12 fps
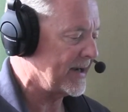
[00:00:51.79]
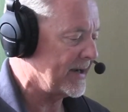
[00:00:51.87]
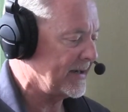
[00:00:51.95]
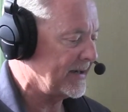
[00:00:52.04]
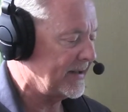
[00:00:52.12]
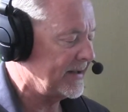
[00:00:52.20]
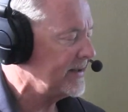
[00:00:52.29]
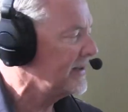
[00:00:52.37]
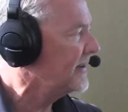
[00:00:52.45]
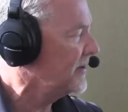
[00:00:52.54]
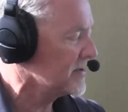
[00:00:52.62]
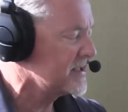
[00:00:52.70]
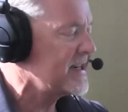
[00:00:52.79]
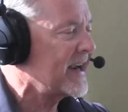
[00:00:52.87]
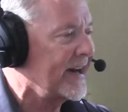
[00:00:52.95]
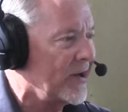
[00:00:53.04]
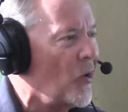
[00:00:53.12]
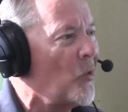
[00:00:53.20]
uh, this is your
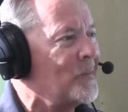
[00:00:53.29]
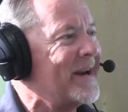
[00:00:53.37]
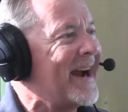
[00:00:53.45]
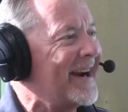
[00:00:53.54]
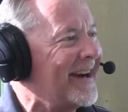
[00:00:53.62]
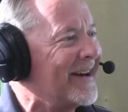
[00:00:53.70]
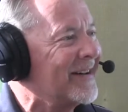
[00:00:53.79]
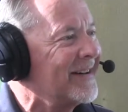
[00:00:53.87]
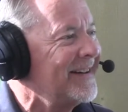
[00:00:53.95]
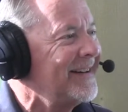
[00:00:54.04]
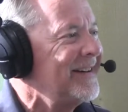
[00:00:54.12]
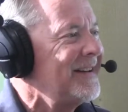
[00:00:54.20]
second home down here